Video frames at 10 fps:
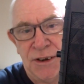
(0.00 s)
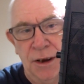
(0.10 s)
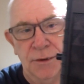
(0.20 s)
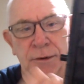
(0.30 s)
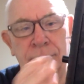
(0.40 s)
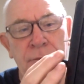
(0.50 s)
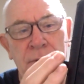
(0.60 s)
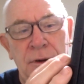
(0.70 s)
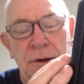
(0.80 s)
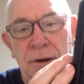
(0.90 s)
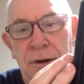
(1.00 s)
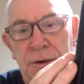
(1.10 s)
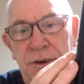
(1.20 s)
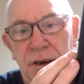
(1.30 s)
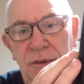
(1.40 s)
on.
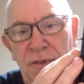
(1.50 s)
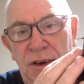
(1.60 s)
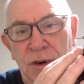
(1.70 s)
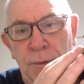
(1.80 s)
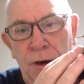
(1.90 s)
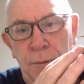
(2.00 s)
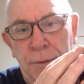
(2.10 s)
Turn the volume up,